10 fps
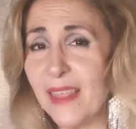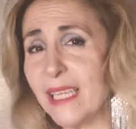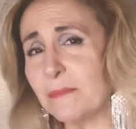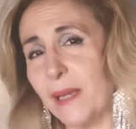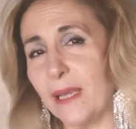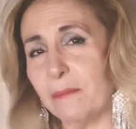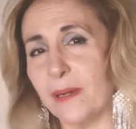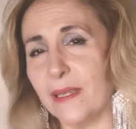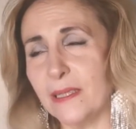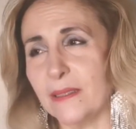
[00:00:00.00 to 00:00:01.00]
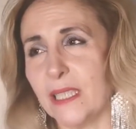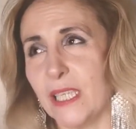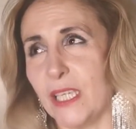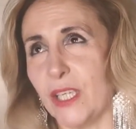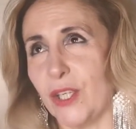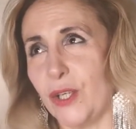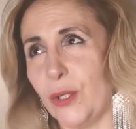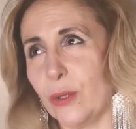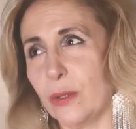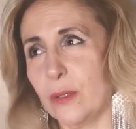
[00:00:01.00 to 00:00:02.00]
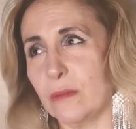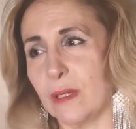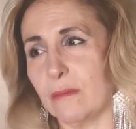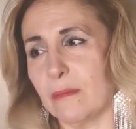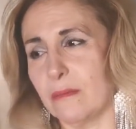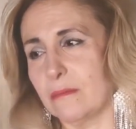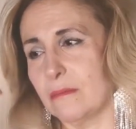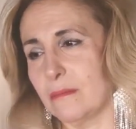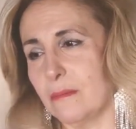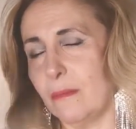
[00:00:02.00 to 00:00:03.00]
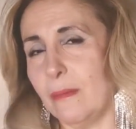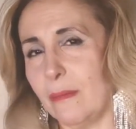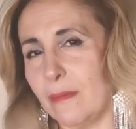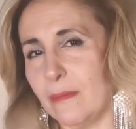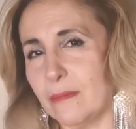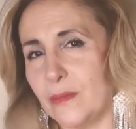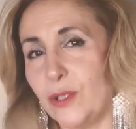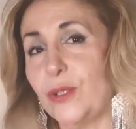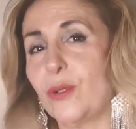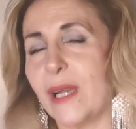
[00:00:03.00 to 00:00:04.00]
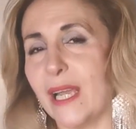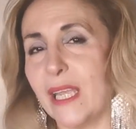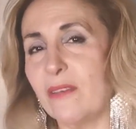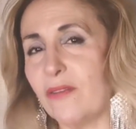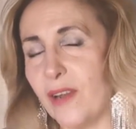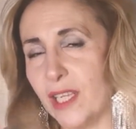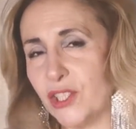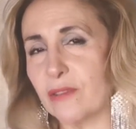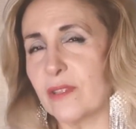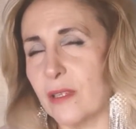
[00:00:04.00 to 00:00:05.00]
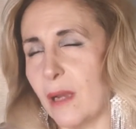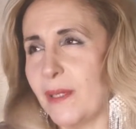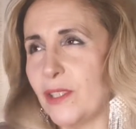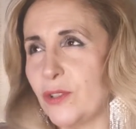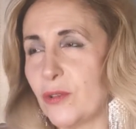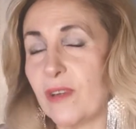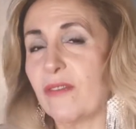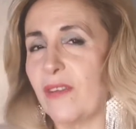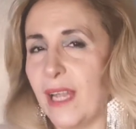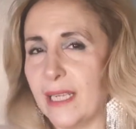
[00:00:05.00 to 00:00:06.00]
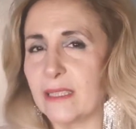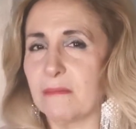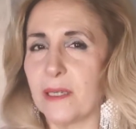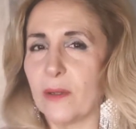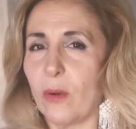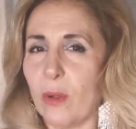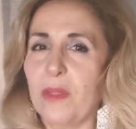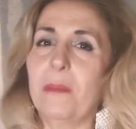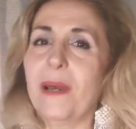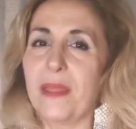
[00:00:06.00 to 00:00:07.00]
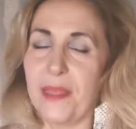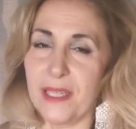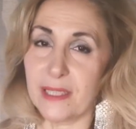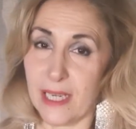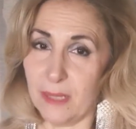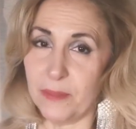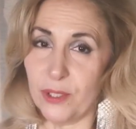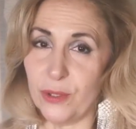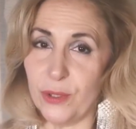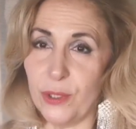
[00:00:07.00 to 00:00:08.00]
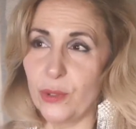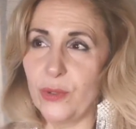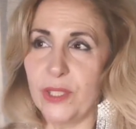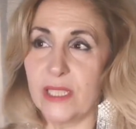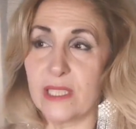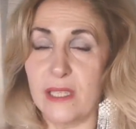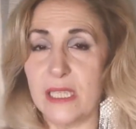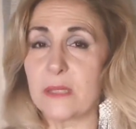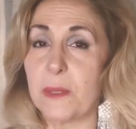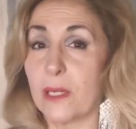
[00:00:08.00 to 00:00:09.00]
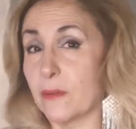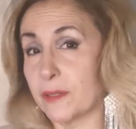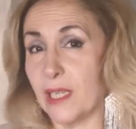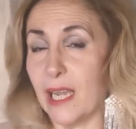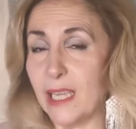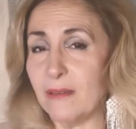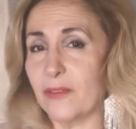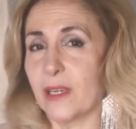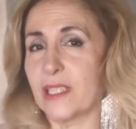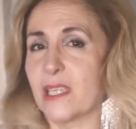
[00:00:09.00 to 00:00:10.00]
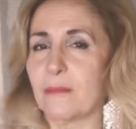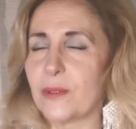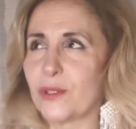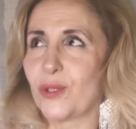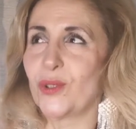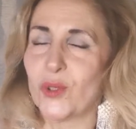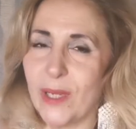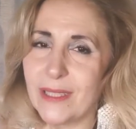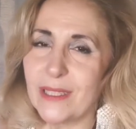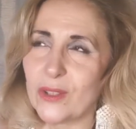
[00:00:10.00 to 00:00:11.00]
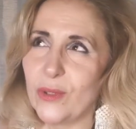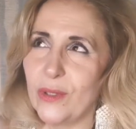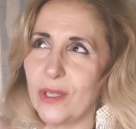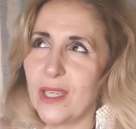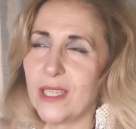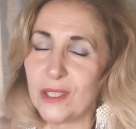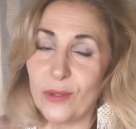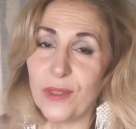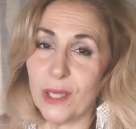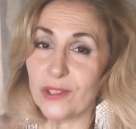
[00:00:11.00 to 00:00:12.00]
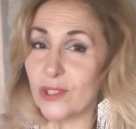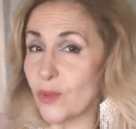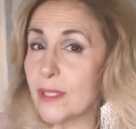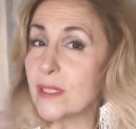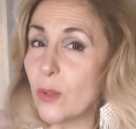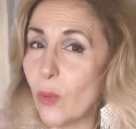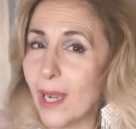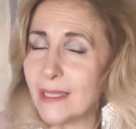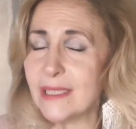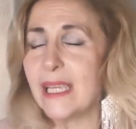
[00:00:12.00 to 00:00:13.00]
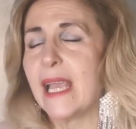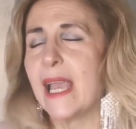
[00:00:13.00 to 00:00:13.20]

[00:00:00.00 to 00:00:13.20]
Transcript: that paper, you do a inflection. You reflect about all the bad things that happened to you during this period of time, for example, 2021,